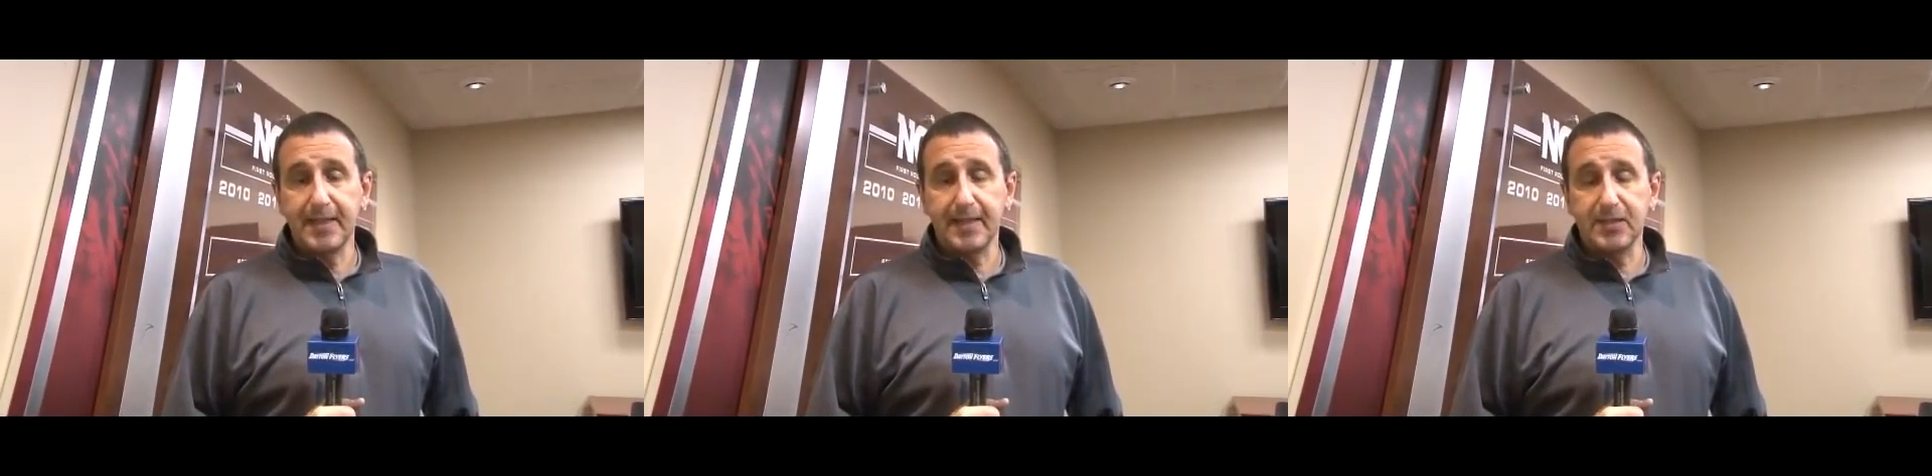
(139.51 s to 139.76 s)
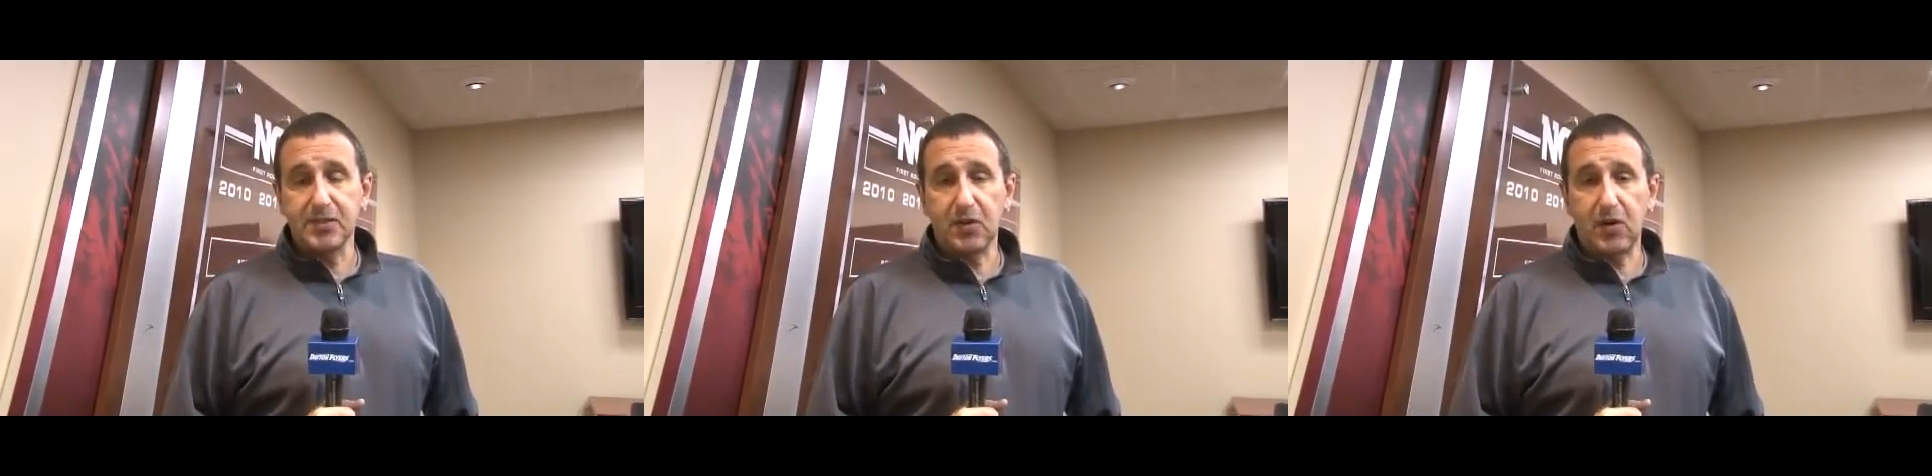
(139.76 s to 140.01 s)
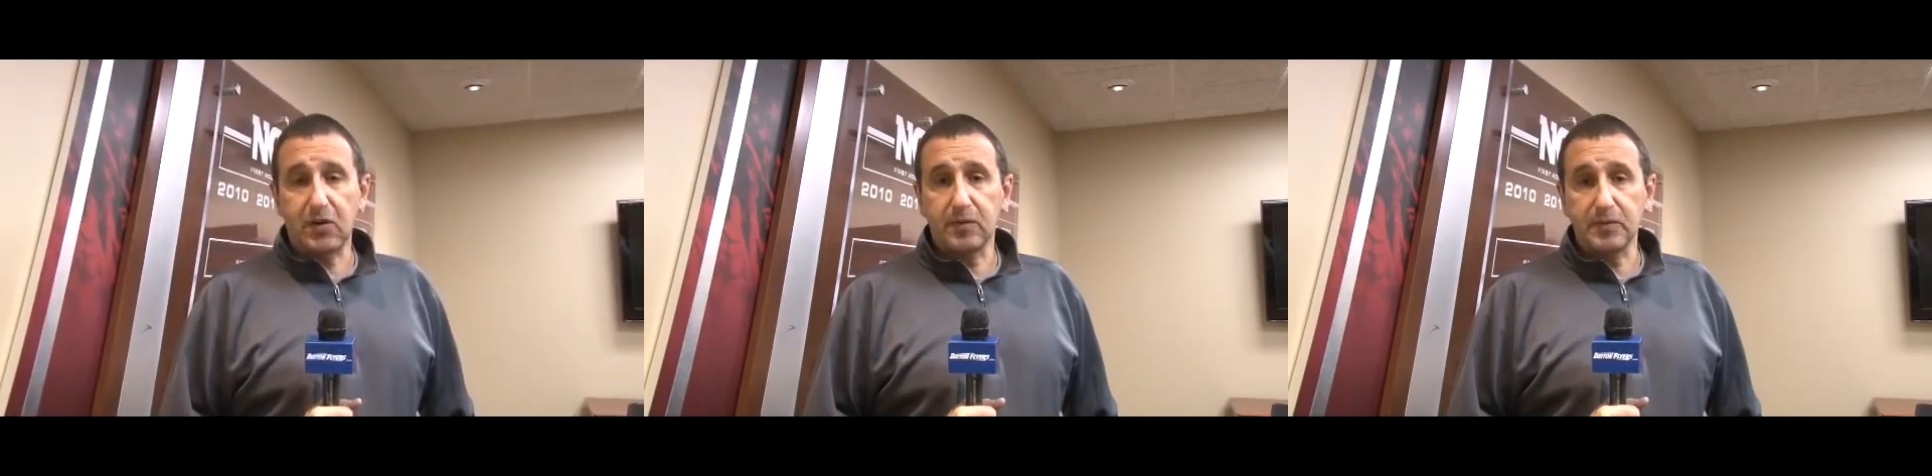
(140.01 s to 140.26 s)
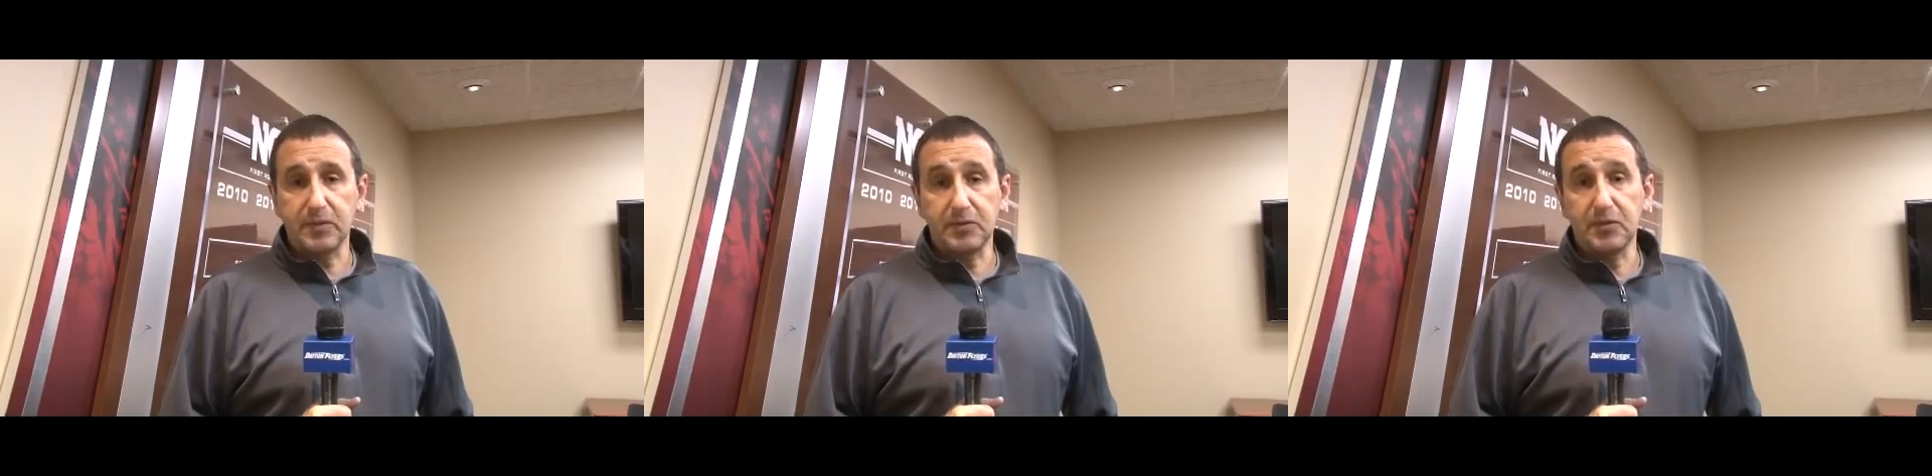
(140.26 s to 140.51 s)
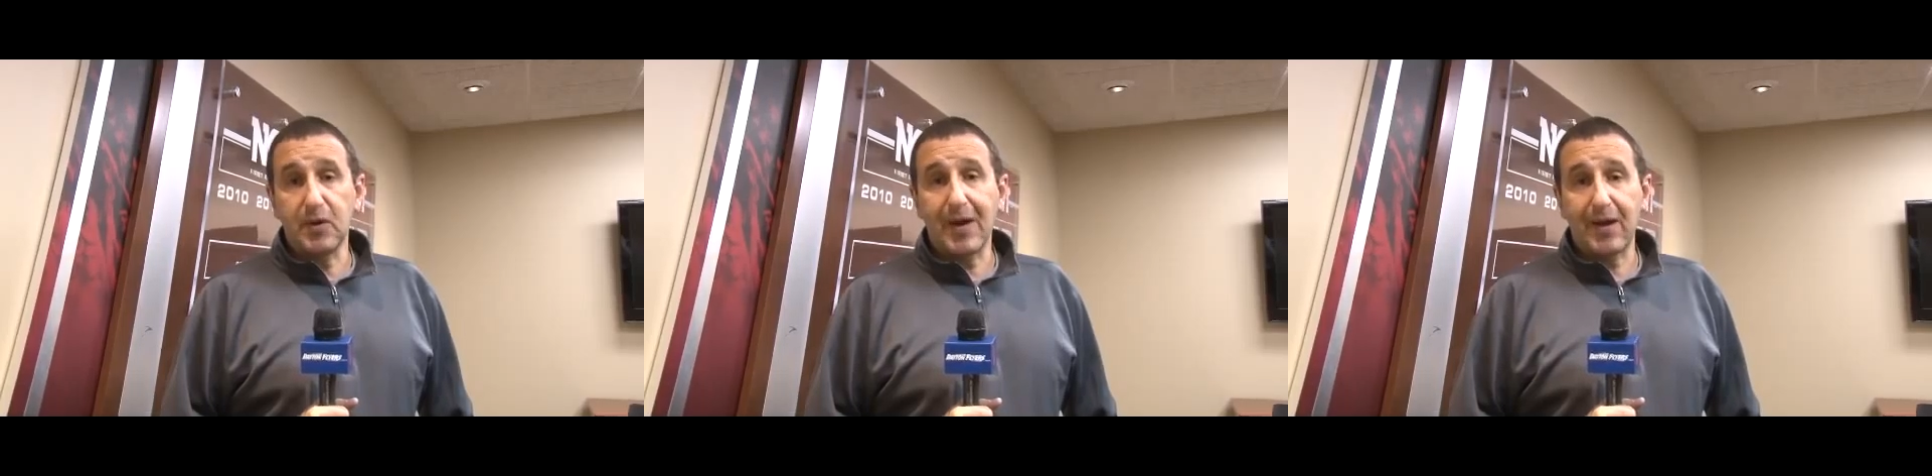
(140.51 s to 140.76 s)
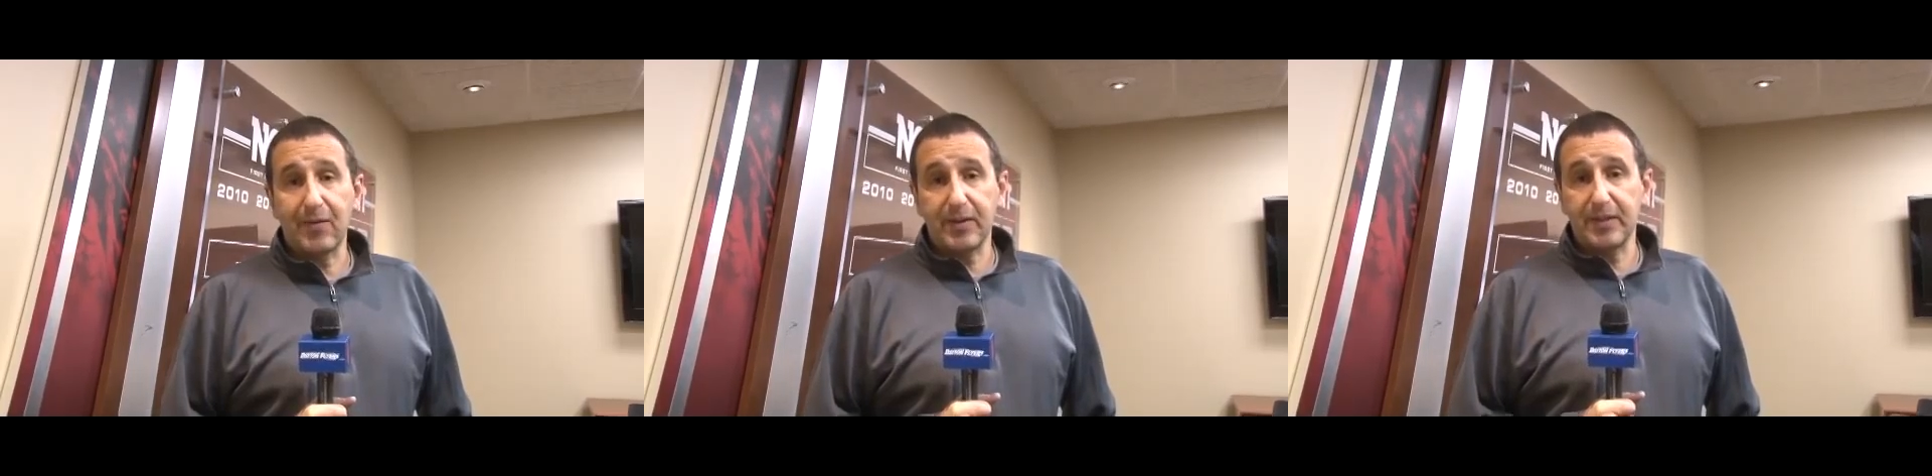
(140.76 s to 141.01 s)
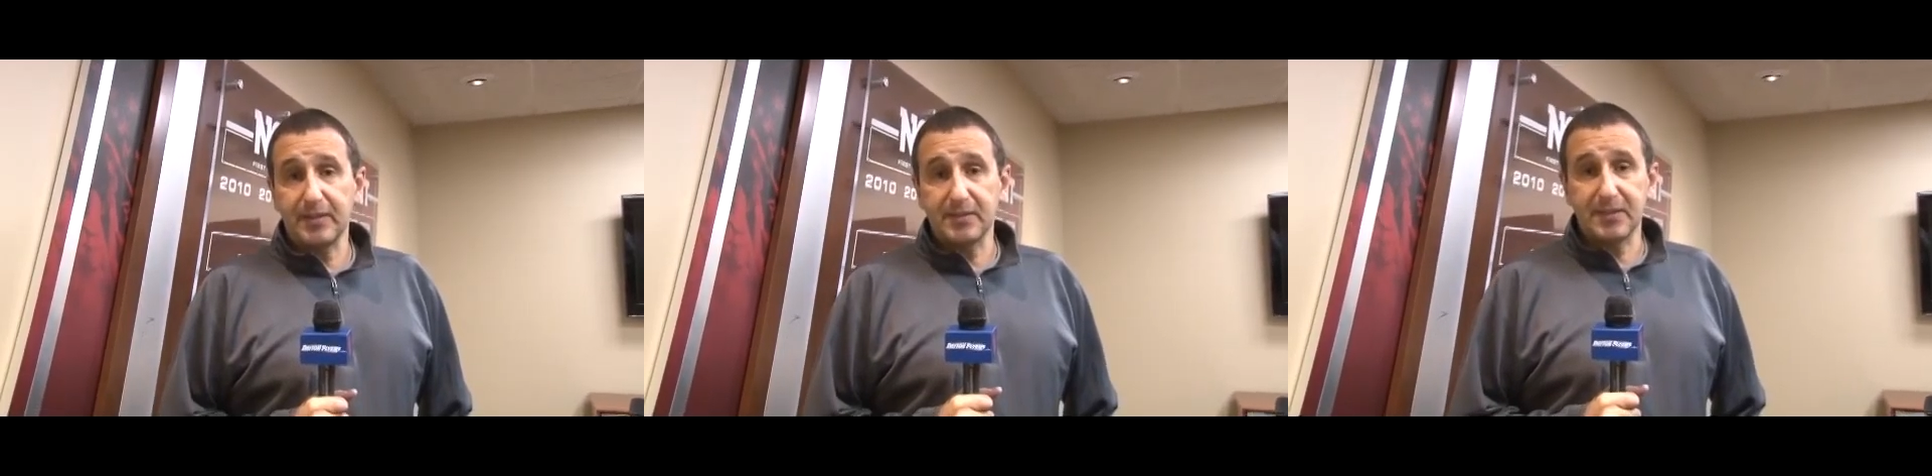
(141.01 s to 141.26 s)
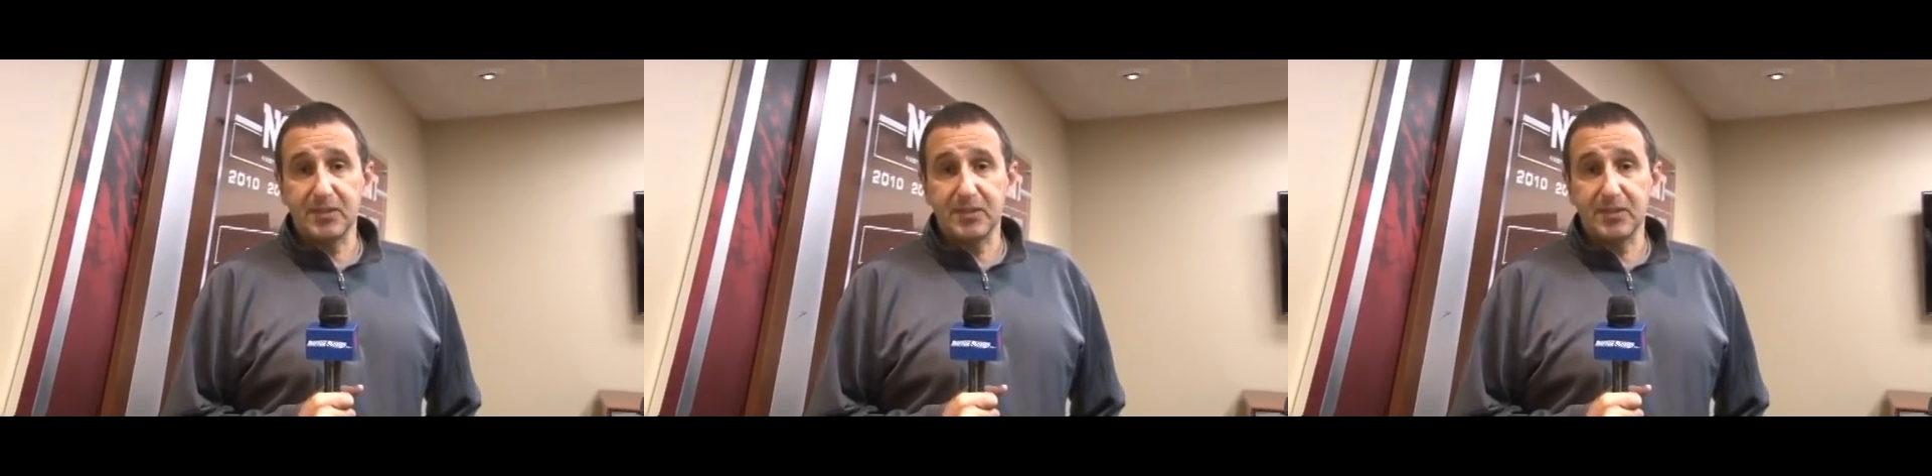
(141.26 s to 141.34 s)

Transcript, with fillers: and it's all you know how it is.